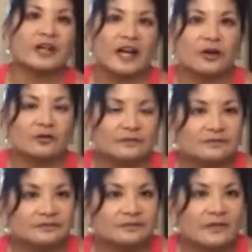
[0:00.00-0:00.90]
out.
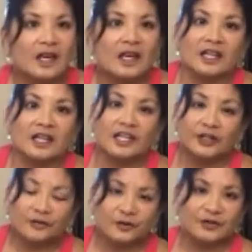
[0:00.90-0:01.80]

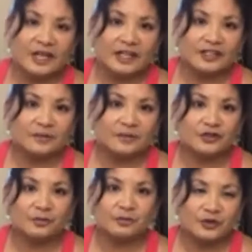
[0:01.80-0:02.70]
If you tend to be
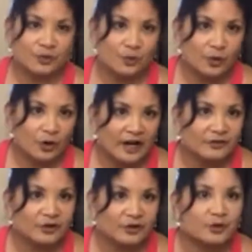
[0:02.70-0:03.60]
super sore
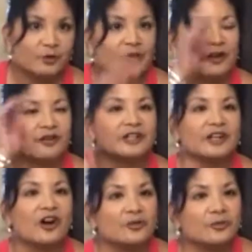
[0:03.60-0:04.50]
after a workout, you did a
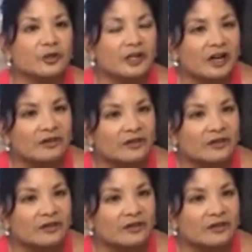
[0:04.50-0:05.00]
hard workout,